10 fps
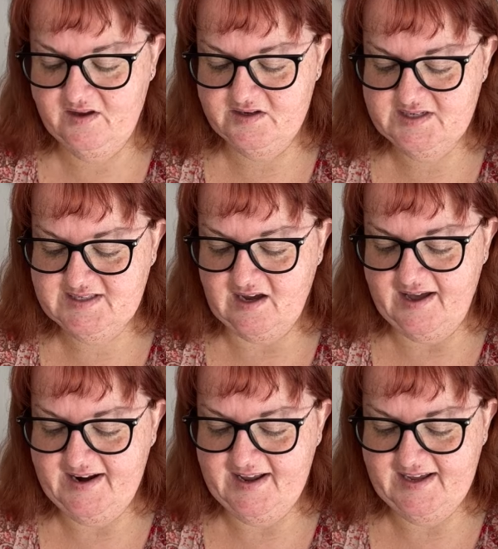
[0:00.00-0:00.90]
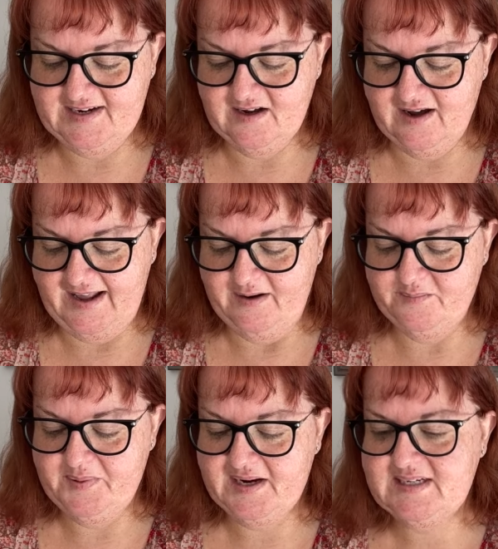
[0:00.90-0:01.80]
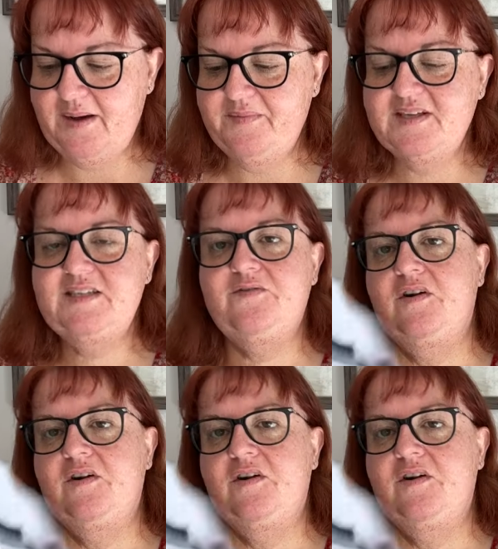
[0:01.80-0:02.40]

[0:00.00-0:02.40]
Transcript: decided I hadn't picked up this for a